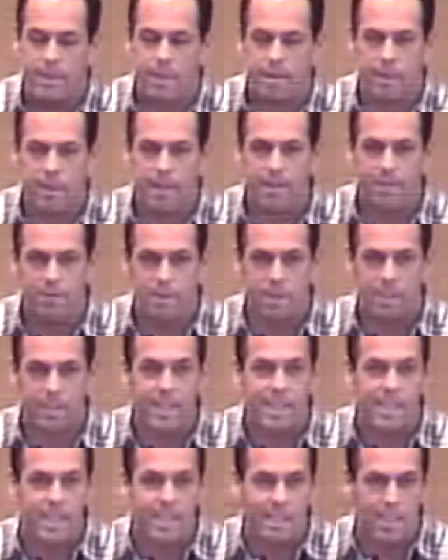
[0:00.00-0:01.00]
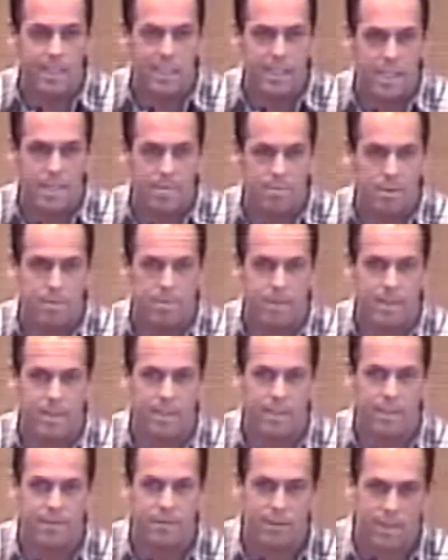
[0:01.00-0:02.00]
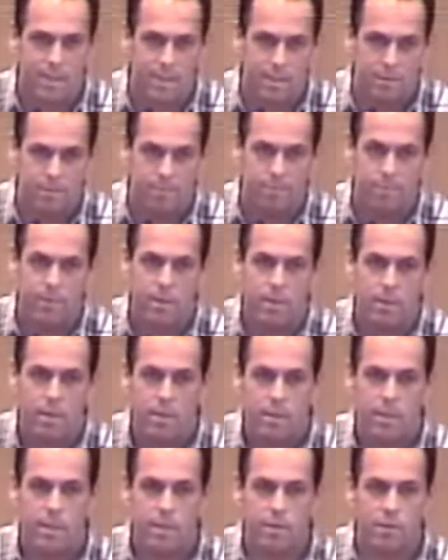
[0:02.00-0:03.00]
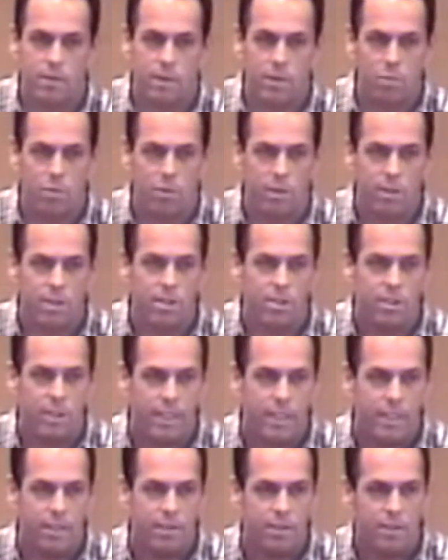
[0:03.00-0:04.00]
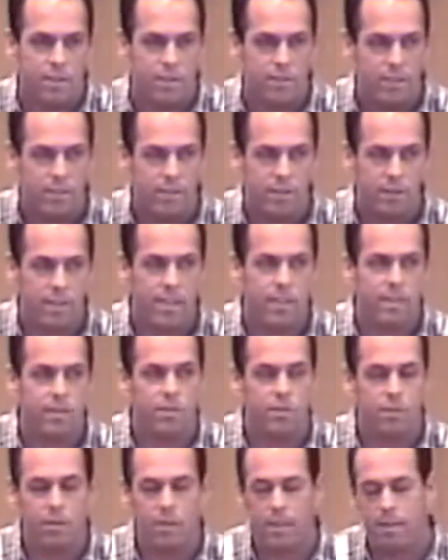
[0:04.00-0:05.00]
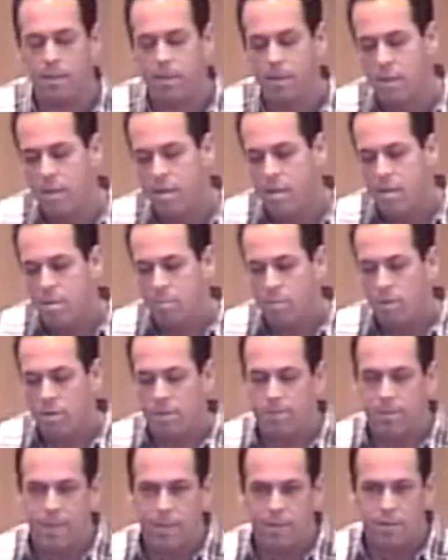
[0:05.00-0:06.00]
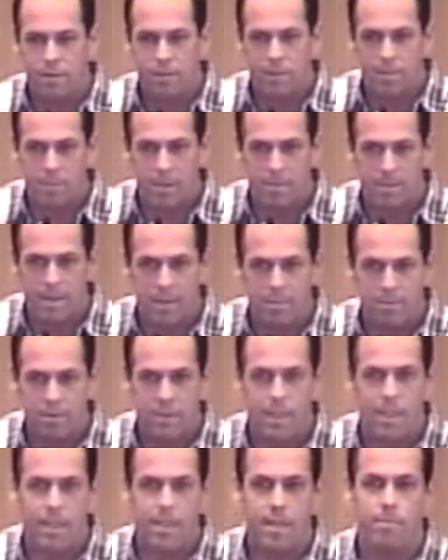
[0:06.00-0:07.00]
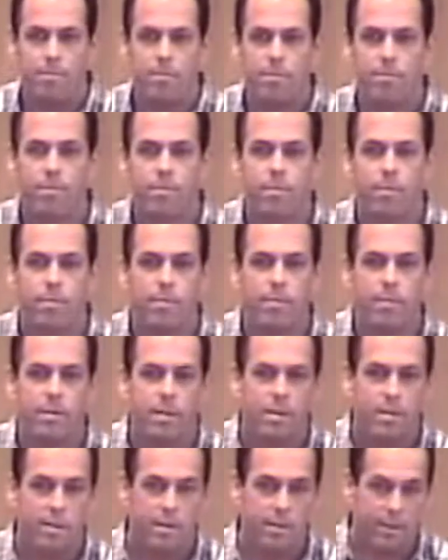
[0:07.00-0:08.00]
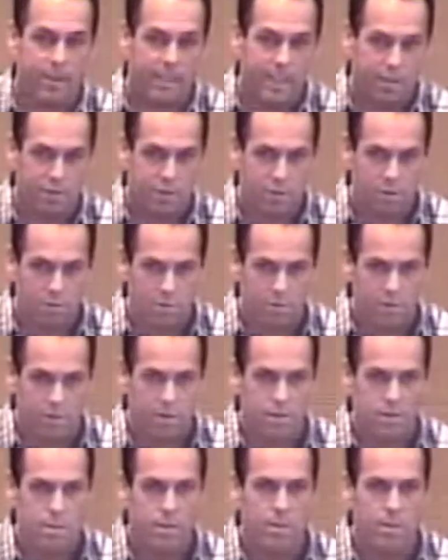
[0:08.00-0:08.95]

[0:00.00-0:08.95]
I felt like I needed to keep up my lifestyle, and I was unwilling to change and to see all that. And so I put some houses in my mom's name, later told her,